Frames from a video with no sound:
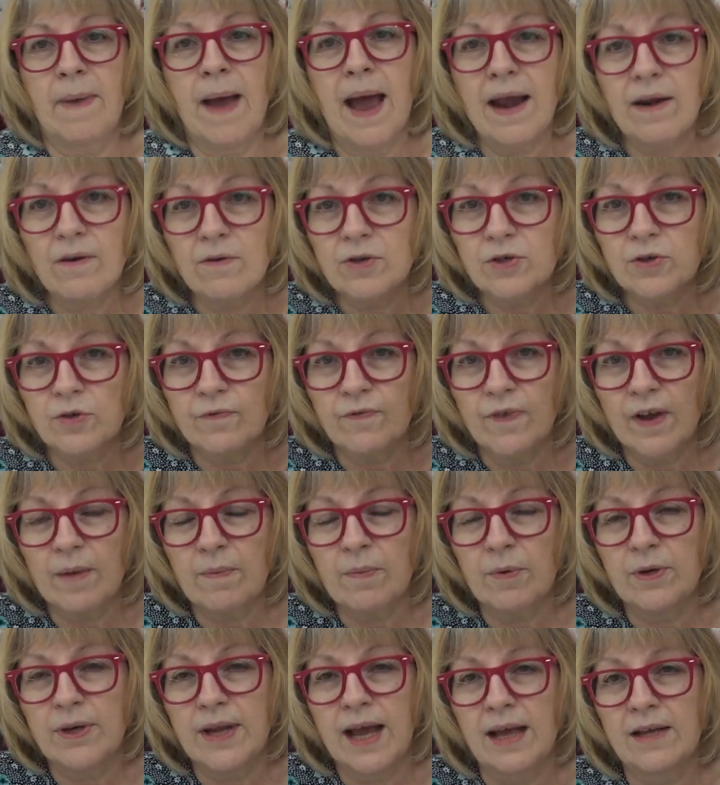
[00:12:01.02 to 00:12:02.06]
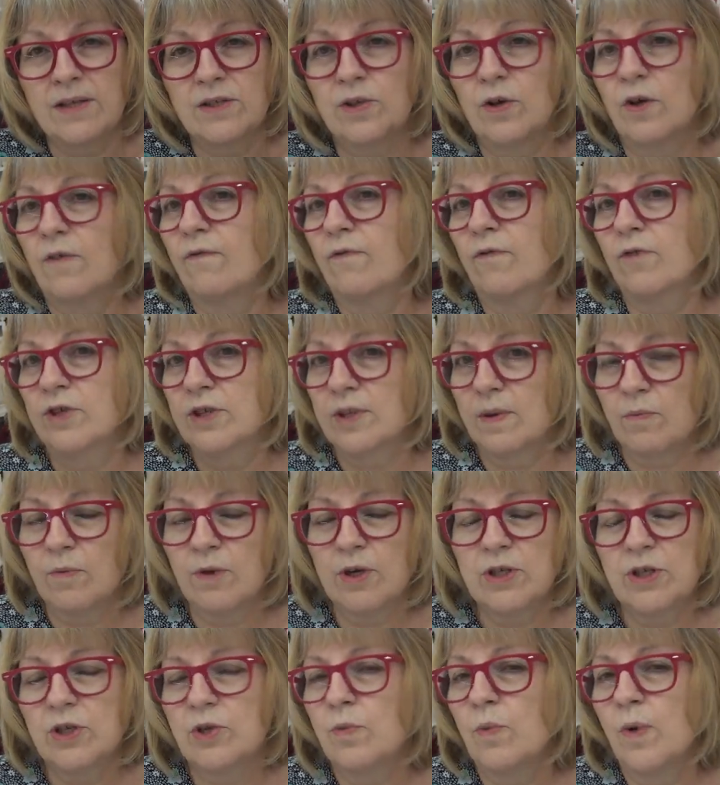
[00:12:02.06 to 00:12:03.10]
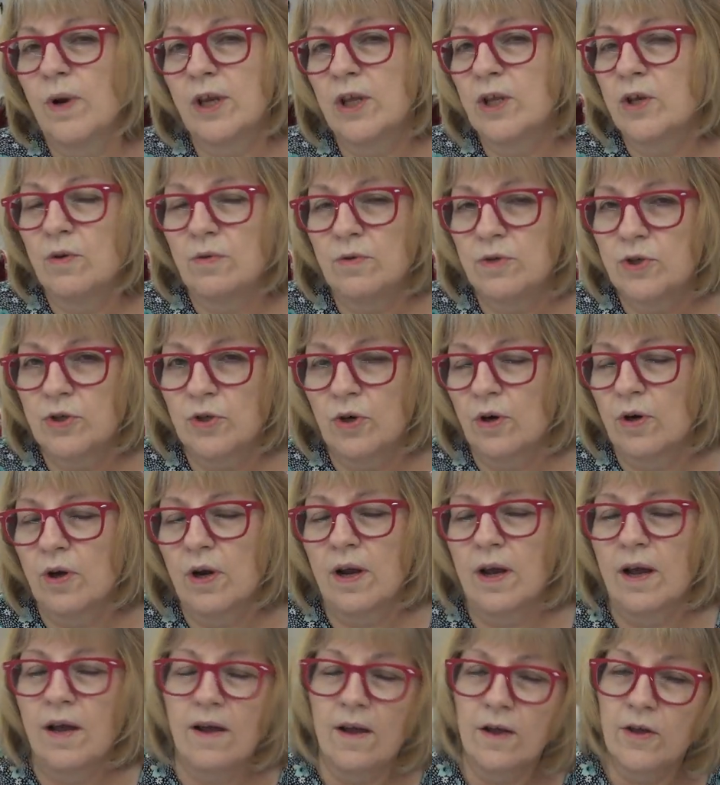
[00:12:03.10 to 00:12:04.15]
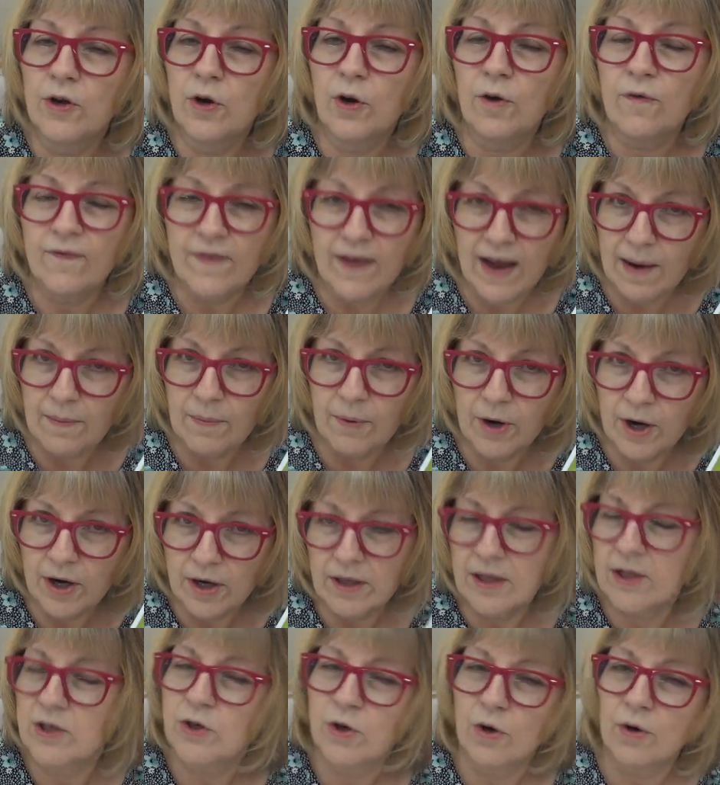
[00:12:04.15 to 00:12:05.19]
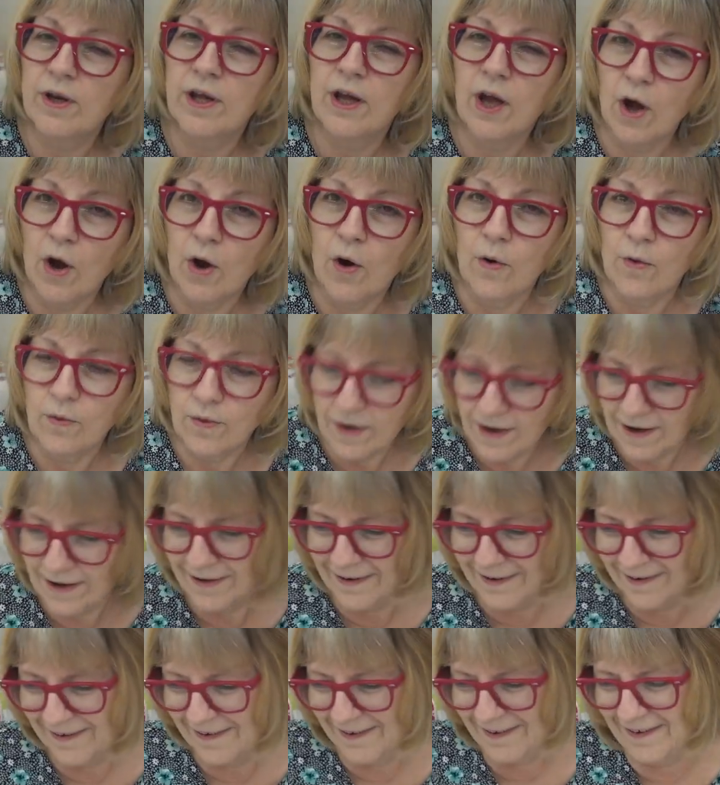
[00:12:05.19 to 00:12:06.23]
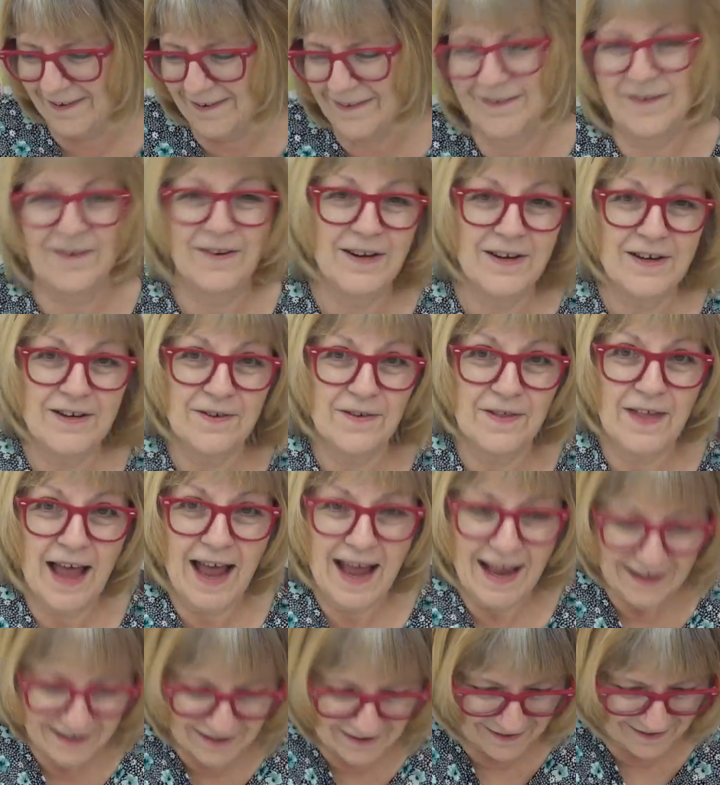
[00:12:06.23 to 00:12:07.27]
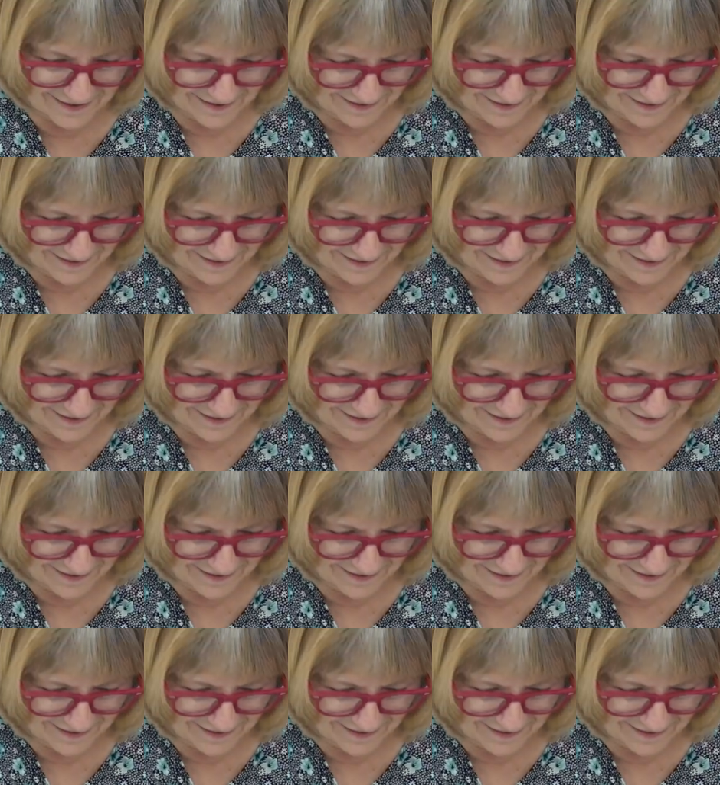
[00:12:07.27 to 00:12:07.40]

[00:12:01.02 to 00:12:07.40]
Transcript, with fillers: patterns are available now, so if for some reason you want to use your fabric that you already own, you can do that.